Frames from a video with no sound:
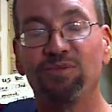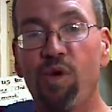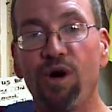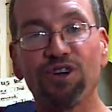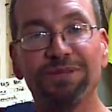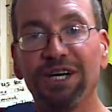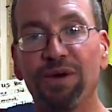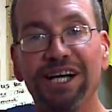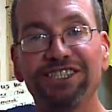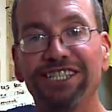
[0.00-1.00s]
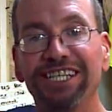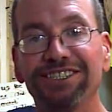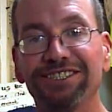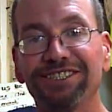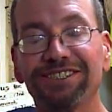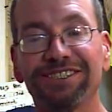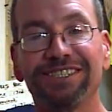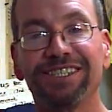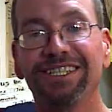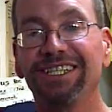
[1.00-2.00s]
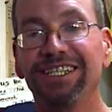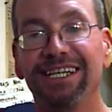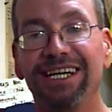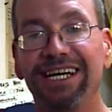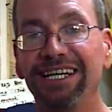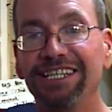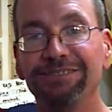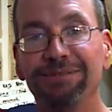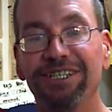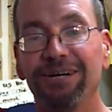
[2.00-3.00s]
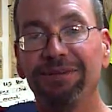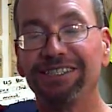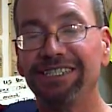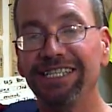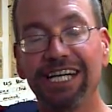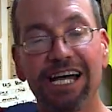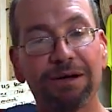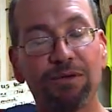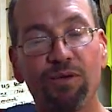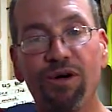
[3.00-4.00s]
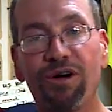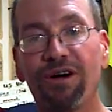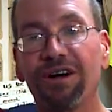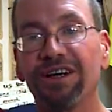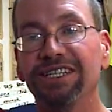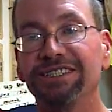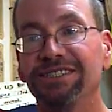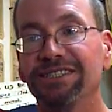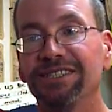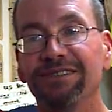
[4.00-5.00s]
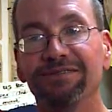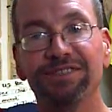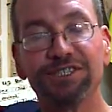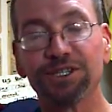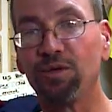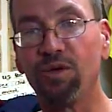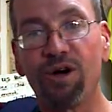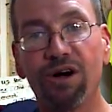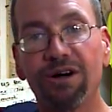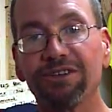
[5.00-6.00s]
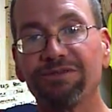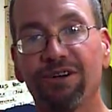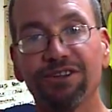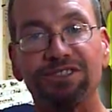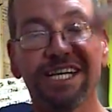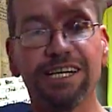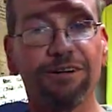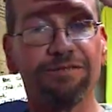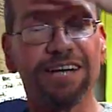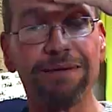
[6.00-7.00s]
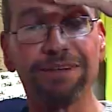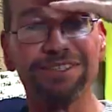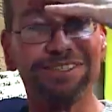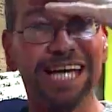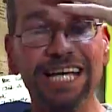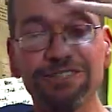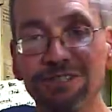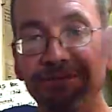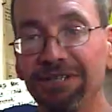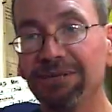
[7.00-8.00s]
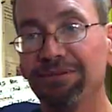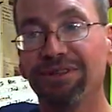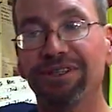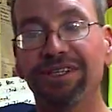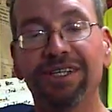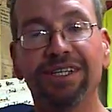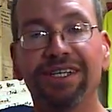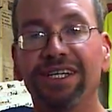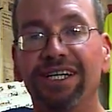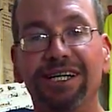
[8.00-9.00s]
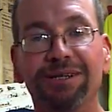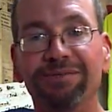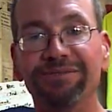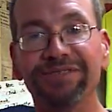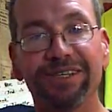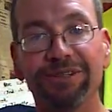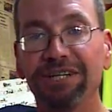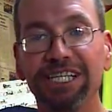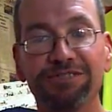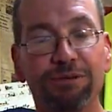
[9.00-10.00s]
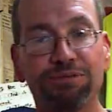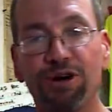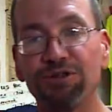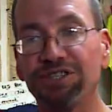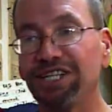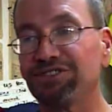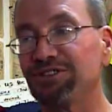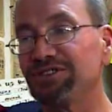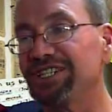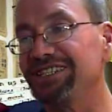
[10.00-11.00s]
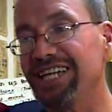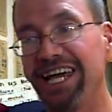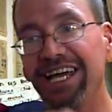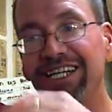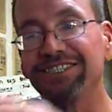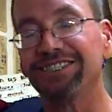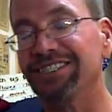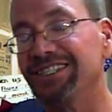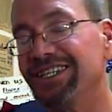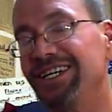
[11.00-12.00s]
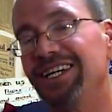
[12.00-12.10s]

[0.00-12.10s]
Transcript: war is being waged against us. And it's an economic war, it's a physical war as far as taking our families and tasing people, and the peaceful protesters they tased, and